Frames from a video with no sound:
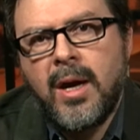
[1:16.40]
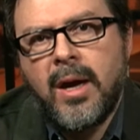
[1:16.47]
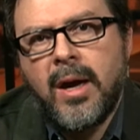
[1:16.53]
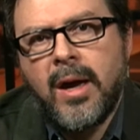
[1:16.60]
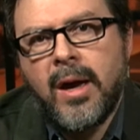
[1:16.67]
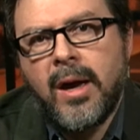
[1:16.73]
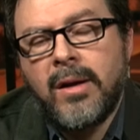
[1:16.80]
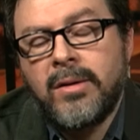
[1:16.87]

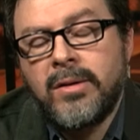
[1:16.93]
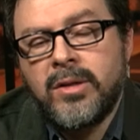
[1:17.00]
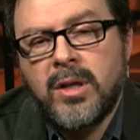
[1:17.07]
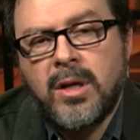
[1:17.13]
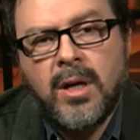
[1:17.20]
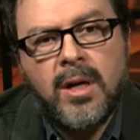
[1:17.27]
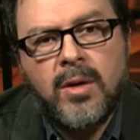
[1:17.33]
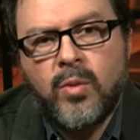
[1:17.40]
And
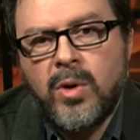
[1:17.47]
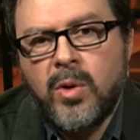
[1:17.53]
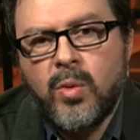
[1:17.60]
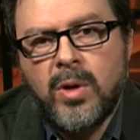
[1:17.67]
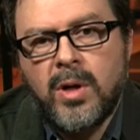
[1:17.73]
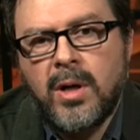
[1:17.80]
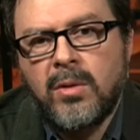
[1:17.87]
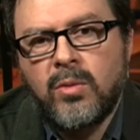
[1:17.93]
then we
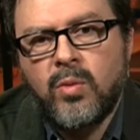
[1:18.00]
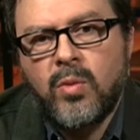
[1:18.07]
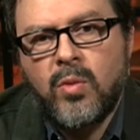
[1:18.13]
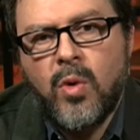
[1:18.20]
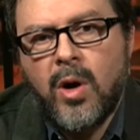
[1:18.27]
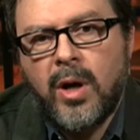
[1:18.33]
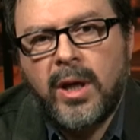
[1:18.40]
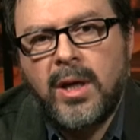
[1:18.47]
were
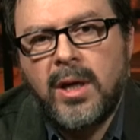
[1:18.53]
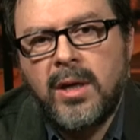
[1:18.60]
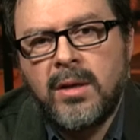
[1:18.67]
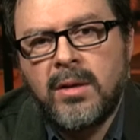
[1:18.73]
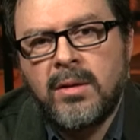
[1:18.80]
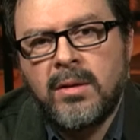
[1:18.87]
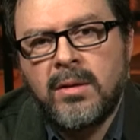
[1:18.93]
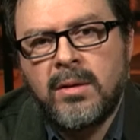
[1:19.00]

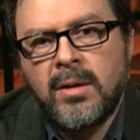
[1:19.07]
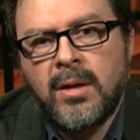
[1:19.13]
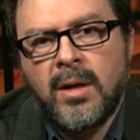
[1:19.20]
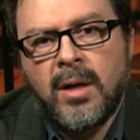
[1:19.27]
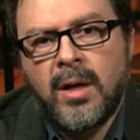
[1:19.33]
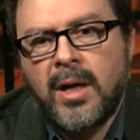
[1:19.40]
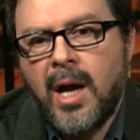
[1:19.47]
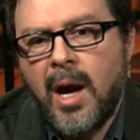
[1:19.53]

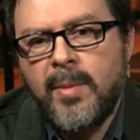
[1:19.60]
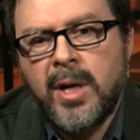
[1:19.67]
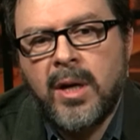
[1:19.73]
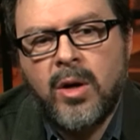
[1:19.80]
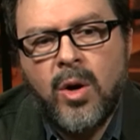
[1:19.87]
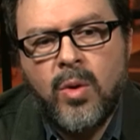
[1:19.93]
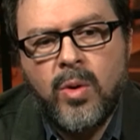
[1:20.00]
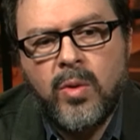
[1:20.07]
working, coming and
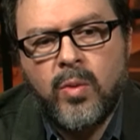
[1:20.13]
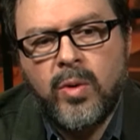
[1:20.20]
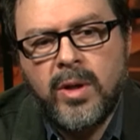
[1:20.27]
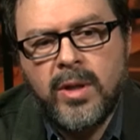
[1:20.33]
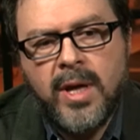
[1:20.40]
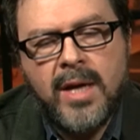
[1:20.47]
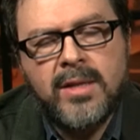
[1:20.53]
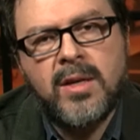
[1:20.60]
going
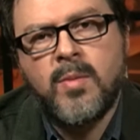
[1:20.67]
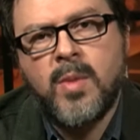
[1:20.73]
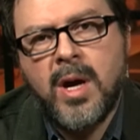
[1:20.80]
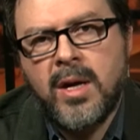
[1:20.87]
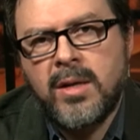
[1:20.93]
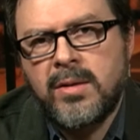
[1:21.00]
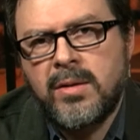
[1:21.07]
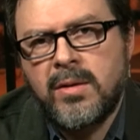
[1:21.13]
with
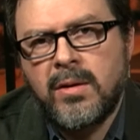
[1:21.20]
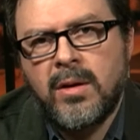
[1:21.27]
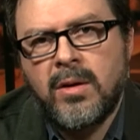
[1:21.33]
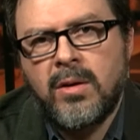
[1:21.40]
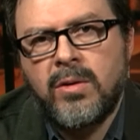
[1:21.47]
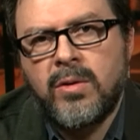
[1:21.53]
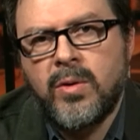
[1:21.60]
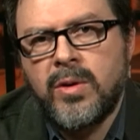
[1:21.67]
SMS
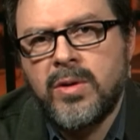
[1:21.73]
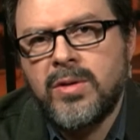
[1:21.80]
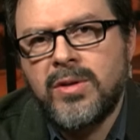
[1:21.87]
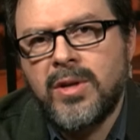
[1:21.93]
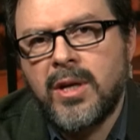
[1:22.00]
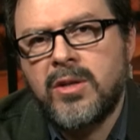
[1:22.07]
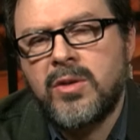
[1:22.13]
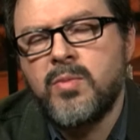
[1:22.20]
during
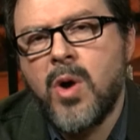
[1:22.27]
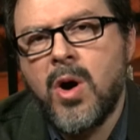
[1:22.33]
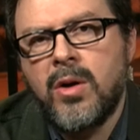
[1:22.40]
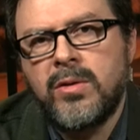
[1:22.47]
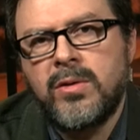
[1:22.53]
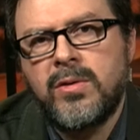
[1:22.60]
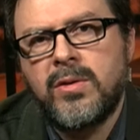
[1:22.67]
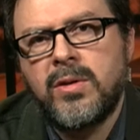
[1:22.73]
6
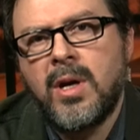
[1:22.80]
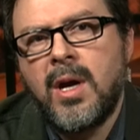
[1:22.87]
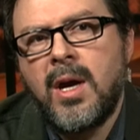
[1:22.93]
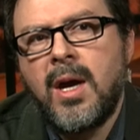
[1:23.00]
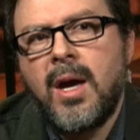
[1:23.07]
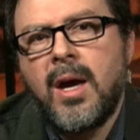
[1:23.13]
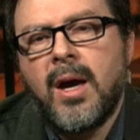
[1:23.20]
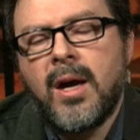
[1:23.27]
months
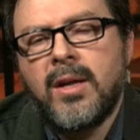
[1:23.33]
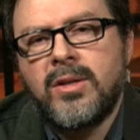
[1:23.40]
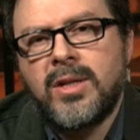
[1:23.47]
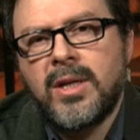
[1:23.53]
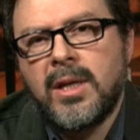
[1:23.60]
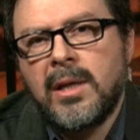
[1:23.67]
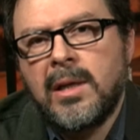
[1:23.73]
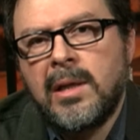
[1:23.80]

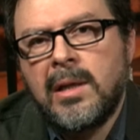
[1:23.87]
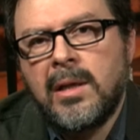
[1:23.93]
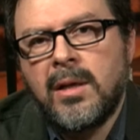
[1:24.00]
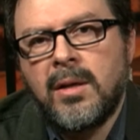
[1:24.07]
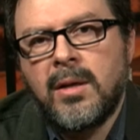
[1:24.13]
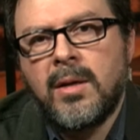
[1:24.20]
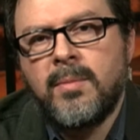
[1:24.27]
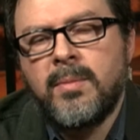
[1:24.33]

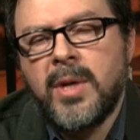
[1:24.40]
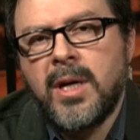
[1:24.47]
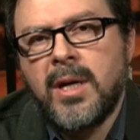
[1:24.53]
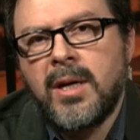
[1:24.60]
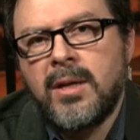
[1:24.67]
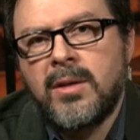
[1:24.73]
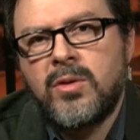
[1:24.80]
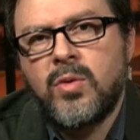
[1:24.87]
until
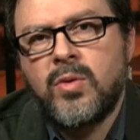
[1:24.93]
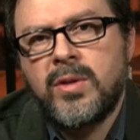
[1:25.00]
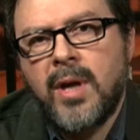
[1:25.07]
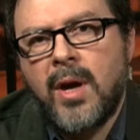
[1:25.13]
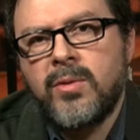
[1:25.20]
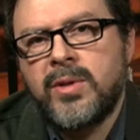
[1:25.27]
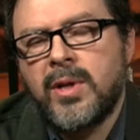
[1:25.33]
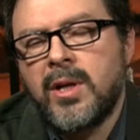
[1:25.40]

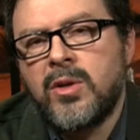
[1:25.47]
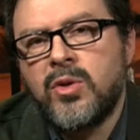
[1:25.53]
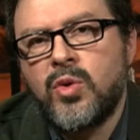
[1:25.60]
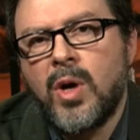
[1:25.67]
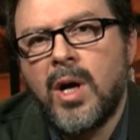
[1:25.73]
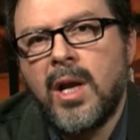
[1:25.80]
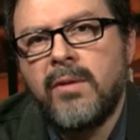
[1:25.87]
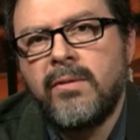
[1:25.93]

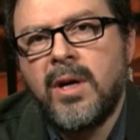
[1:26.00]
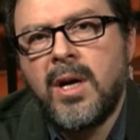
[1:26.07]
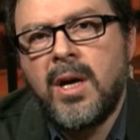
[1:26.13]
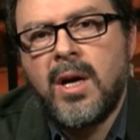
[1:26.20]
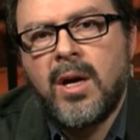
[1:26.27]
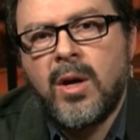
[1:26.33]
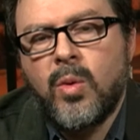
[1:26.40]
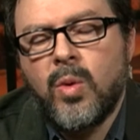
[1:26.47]
mid-2012,
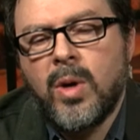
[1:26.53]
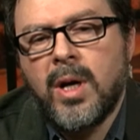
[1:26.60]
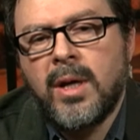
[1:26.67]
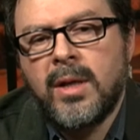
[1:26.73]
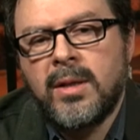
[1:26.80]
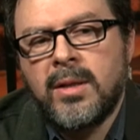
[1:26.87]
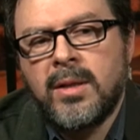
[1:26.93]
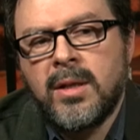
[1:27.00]

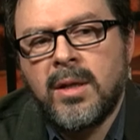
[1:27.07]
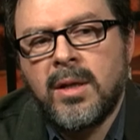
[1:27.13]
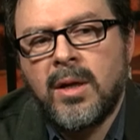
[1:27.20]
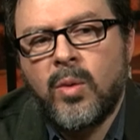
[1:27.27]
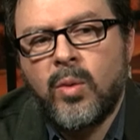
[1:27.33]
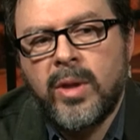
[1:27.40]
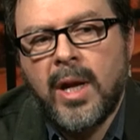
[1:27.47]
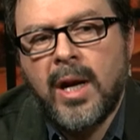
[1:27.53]
when
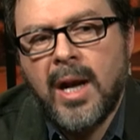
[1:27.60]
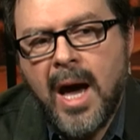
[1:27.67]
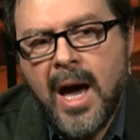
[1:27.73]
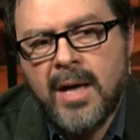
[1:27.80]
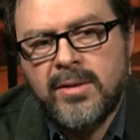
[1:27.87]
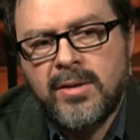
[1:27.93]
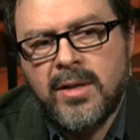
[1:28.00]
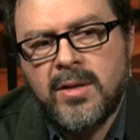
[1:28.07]
with the
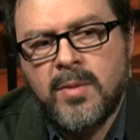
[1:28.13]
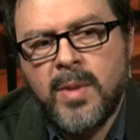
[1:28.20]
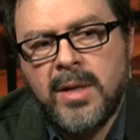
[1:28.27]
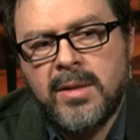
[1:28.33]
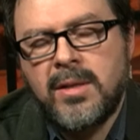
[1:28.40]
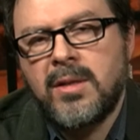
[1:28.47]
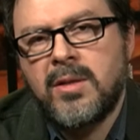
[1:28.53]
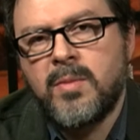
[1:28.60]
last
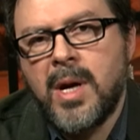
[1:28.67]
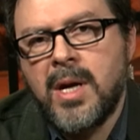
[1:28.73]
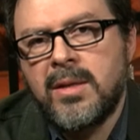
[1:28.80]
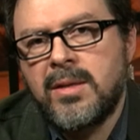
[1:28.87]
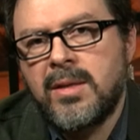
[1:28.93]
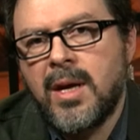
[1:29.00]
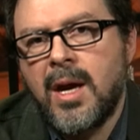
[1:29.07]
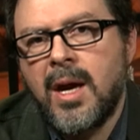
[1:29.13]
SMS, this man
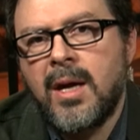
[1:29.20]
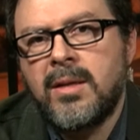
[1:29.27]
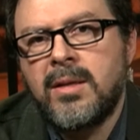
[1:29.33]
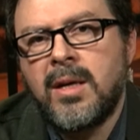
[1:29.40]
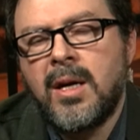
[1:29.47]
said